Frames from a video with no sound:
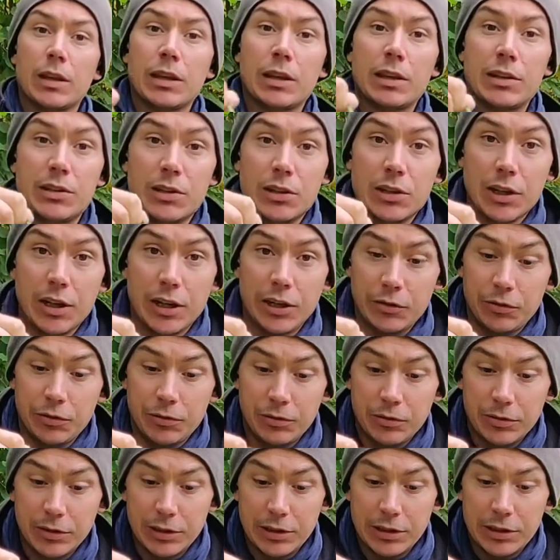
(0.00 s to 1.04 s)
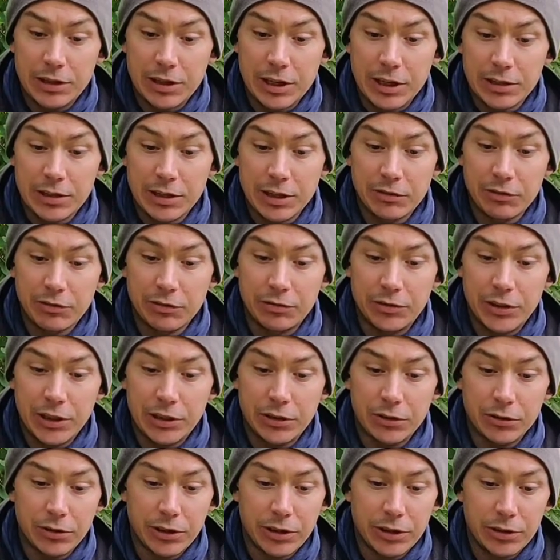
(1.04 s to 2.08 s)
is a knife. In this case I have a
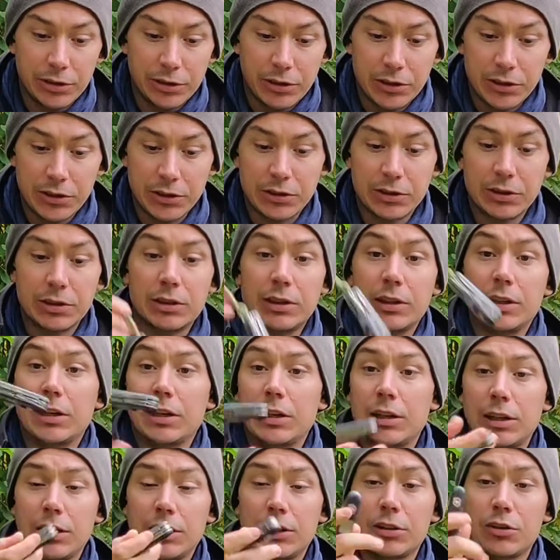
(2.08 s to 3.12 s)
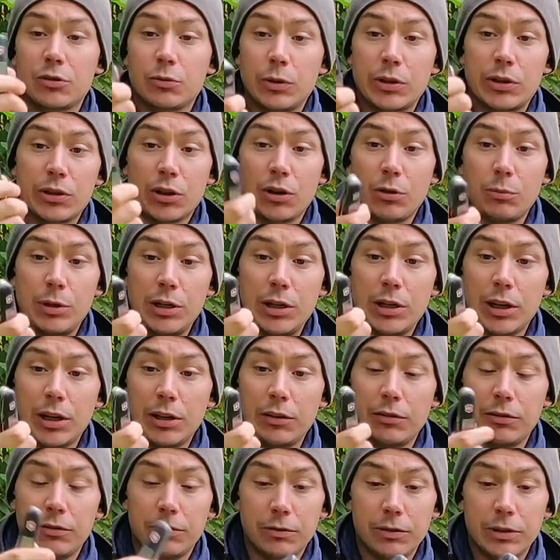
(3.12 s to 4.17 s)
Victorinox Swiss Army
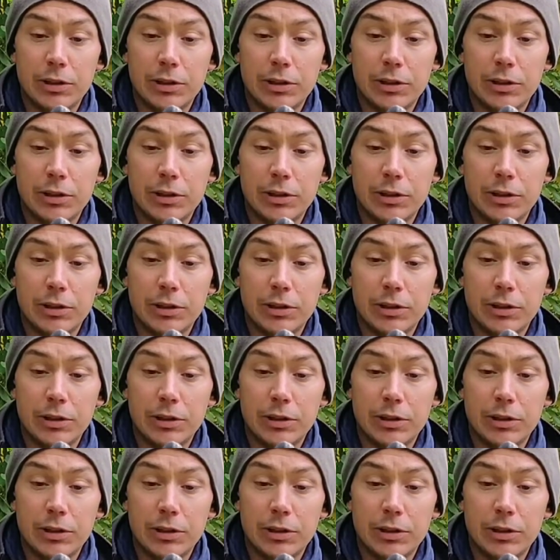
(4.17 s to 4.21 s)
knife.